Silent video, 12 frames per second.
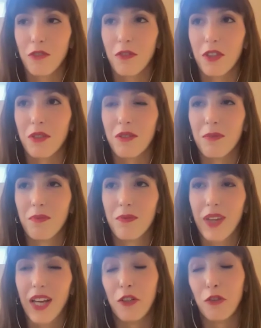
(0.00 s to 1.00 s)
is fun
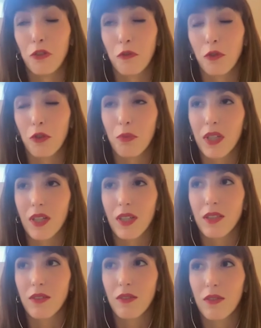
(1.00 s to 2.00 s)
and useful
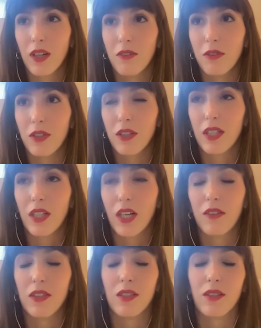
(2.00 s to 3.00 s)
because I feel like on a lot
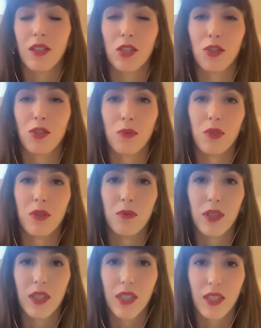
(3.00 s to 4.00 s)
of these discussions, when you
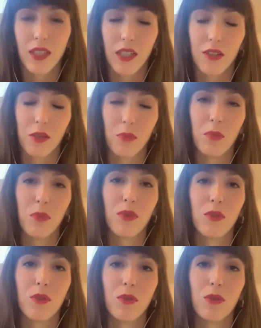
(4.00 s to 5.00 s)
really get down to
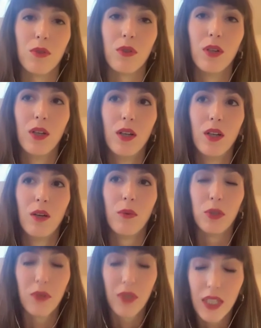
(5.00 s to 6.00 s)
people who,
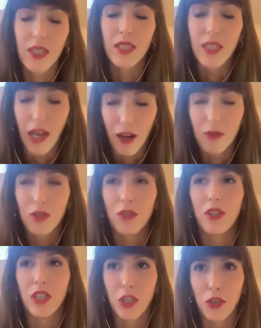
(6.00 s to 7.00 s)
when you really get down
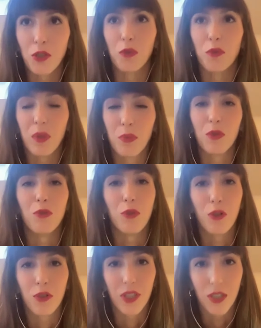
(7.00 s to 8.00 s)
to the issues with people who
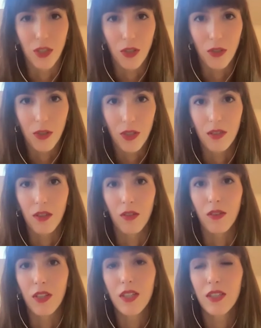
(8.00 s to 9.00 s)
know the issues, the
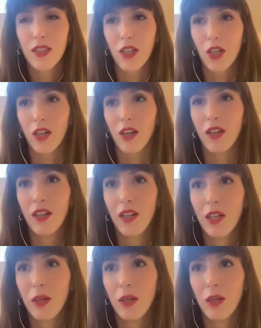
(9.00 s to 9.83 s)
things that are